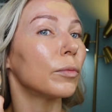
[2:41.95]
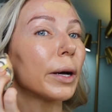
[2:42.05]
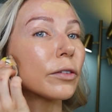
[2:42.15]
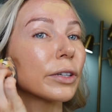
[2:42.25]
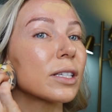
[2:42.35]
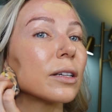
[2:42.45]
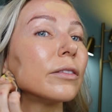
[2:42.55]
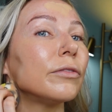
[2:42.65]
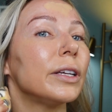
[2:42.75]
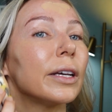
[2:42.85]
of my
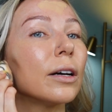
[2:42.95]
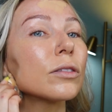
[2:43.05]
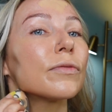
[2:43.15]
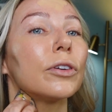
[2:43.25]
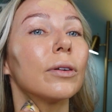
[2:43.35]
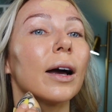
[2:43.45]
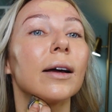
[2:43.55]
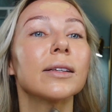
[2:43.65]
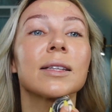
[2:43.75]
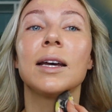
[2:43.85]
recent videos for you guys